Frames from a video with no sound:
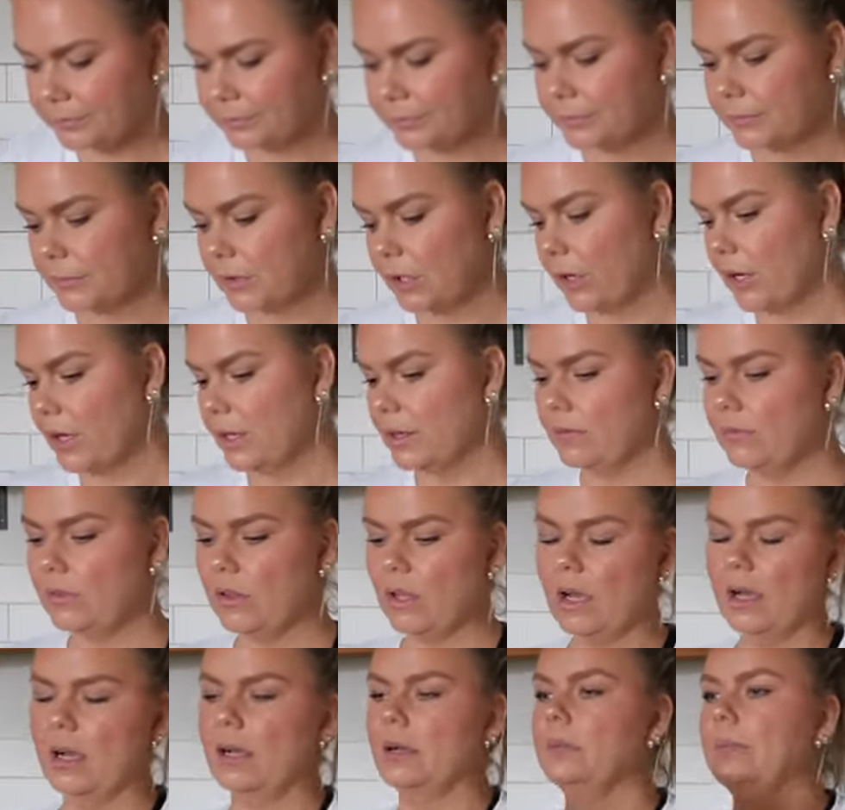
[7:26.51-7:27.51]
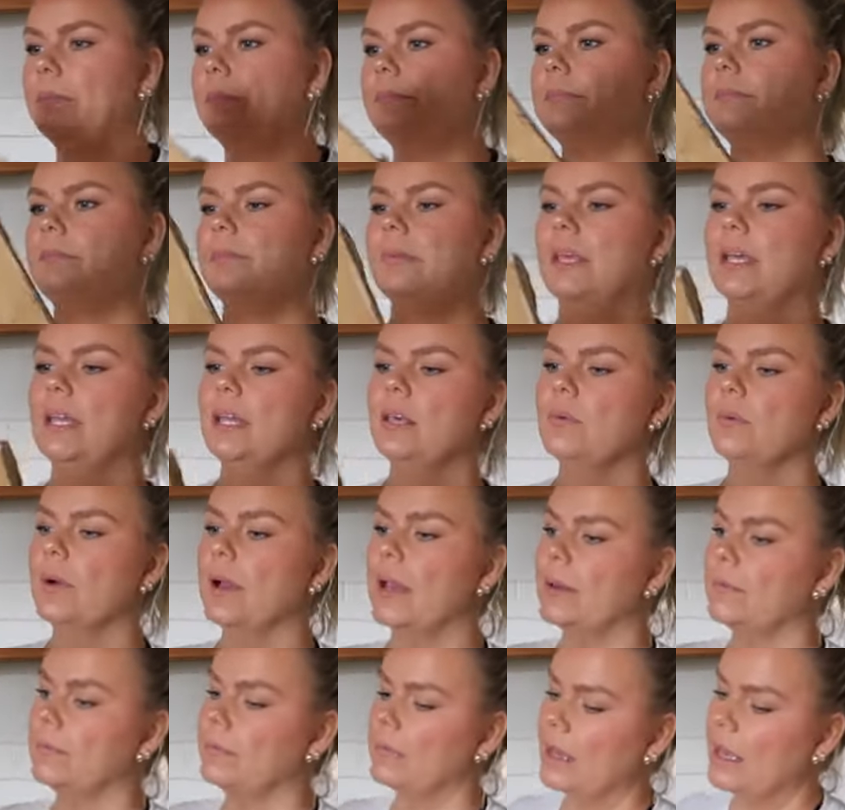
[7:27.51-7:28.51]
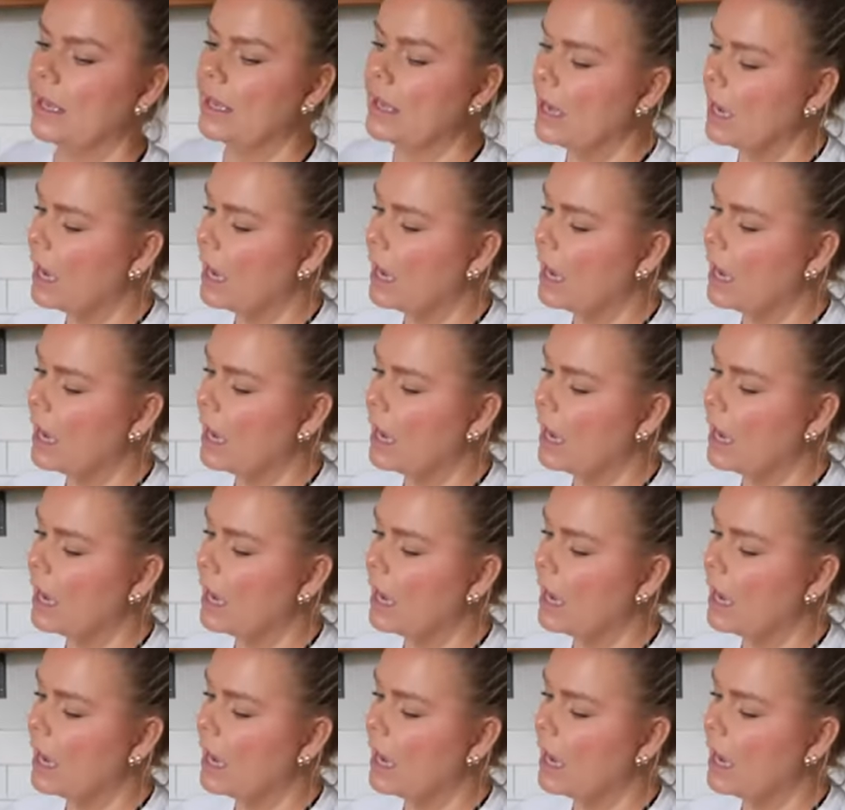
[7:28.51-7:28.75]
or on the vlog. Anyway,